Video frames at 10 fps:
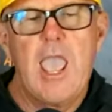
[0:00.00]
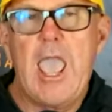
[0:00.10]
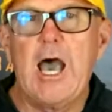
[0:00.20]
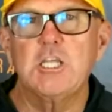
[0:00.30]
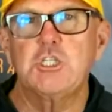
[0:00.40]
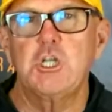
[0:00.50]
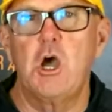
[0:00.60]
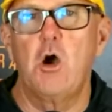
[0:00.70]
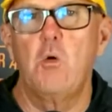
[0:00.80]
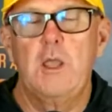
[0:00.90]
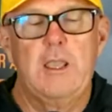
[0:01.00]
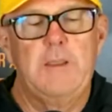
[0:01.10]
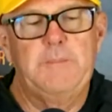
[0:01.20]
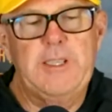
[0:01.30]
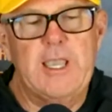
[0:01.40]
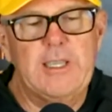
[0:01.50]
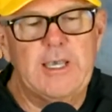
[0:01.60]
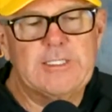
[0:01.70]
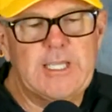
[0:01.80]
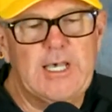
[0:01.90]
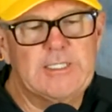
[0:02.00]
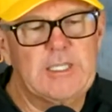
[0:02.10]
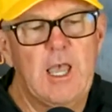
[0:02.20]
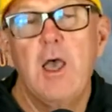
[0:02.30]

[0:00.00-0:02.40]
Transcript: As you know, BASS,